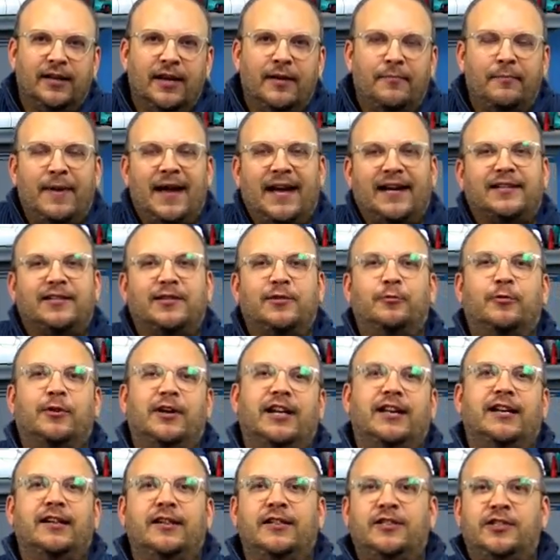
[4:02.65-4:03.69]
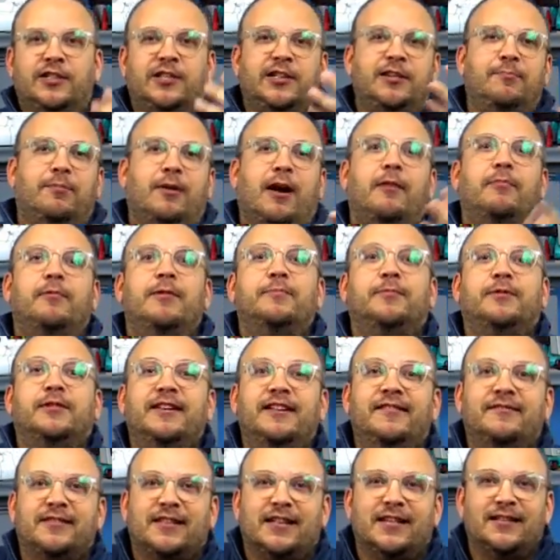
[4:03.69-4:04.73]
back to what she probably
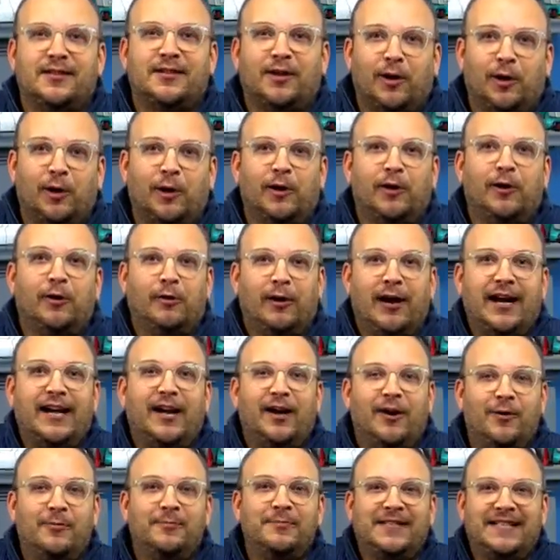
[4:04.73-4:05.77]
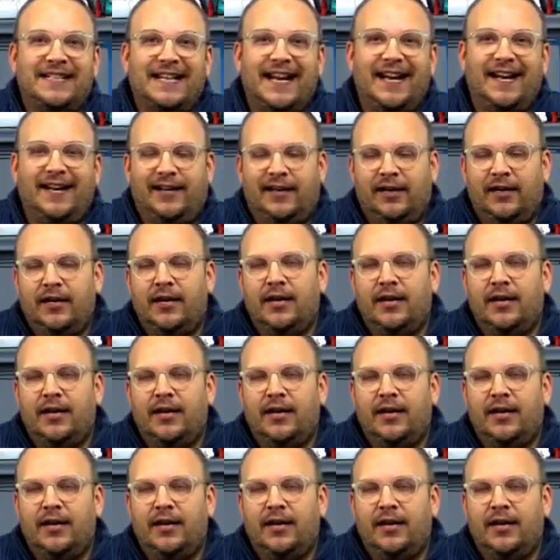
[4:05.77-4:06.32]
believes is her great home state